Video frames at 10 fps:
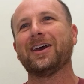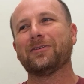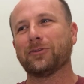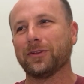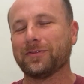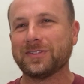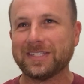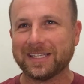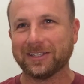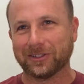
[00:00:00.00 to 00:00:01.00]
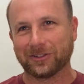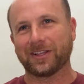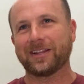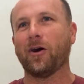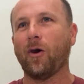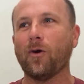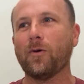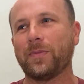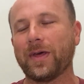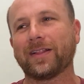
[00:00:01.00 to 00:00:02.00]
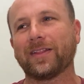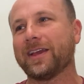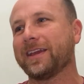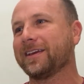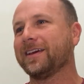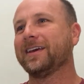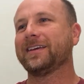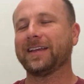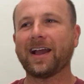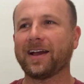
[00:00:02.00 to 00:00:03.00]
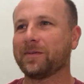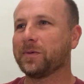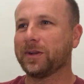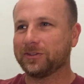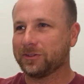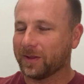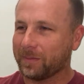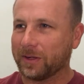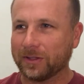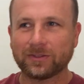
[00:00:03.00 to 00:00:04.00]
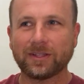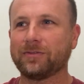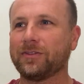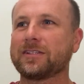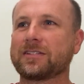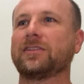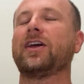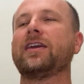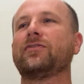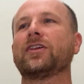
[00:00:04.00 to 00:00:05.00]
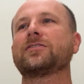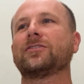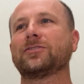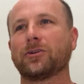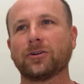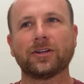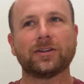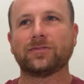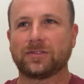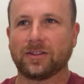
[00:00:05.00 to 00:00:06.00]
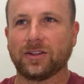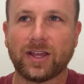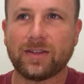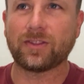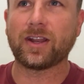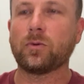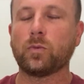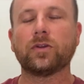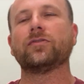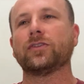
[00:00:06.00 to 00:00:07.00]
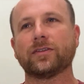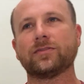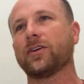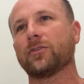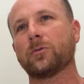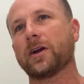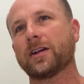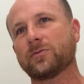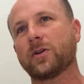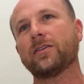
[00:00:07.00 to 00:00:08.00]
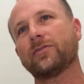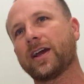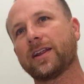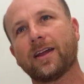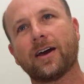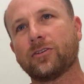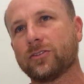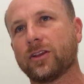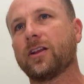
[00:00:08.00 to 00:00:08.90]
full of zeal and hope that I'm gonna live this life that's alternative to the life that I would have lived otherwise, right? If I had not heard the